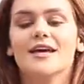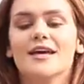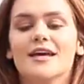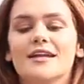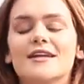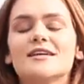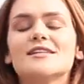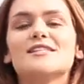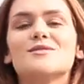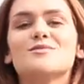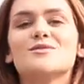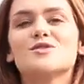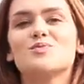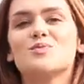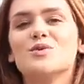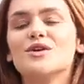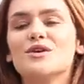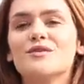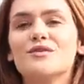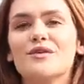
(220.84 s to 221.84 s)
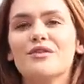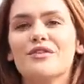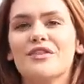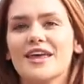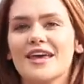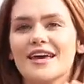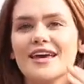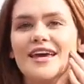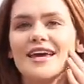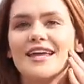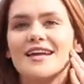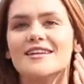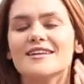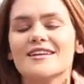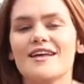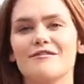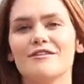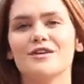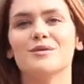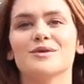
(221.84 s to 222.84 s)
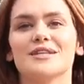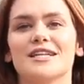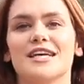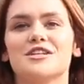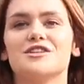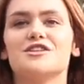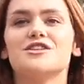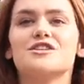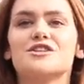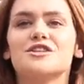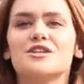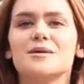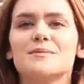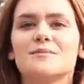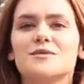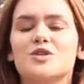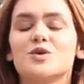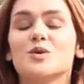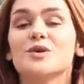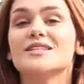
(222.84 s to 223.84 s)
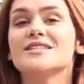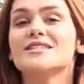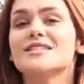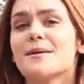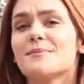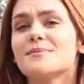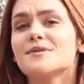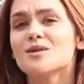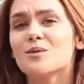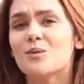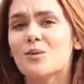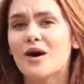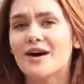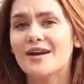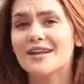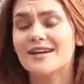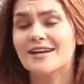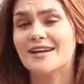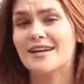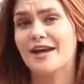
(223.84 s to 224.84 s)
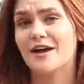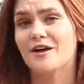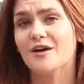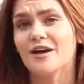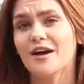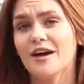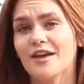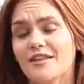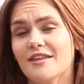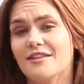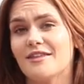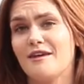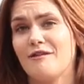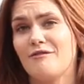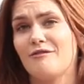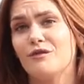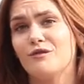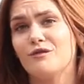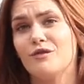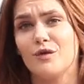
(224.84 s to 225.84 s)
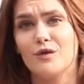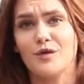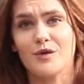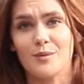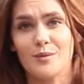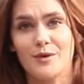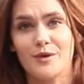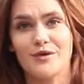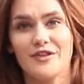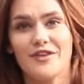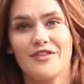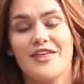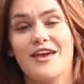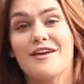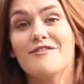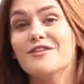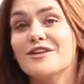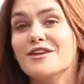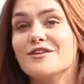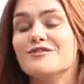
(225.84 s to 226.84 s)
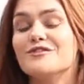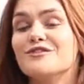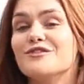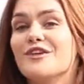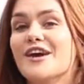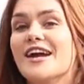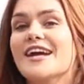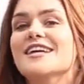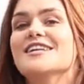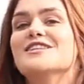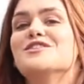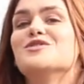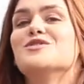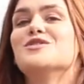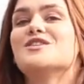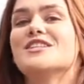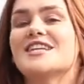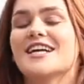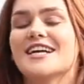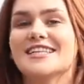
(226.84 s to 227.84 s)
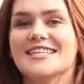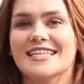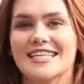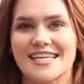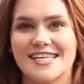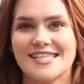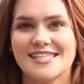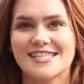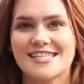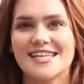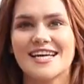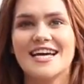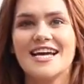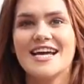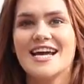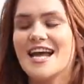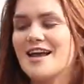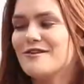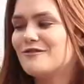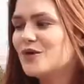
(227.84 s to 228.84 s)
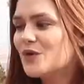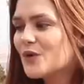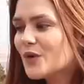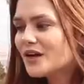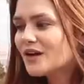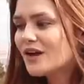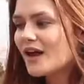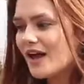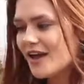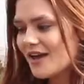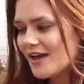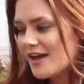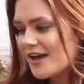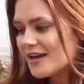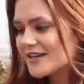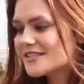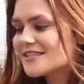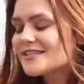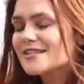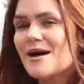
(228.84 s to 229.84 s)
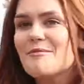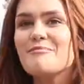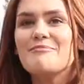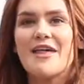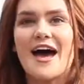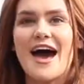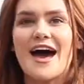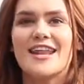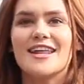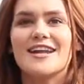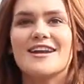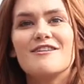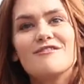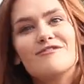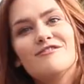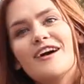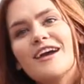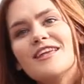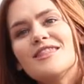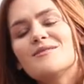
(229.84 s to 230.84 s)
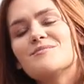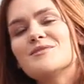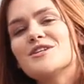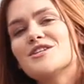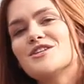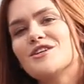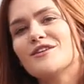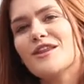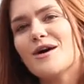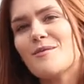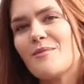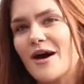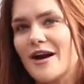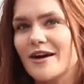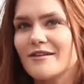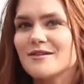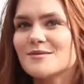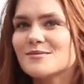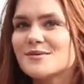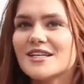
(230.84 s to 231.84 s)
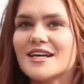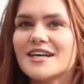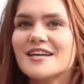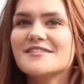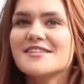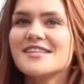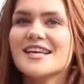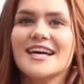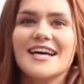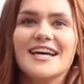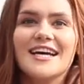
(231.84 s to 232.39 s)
it is the most beautiful thing in a loving relationship to accept someone in an area that they feel vulnerable, that they feel afraid to share this. If you can accept that and invite them to share that part of themselves,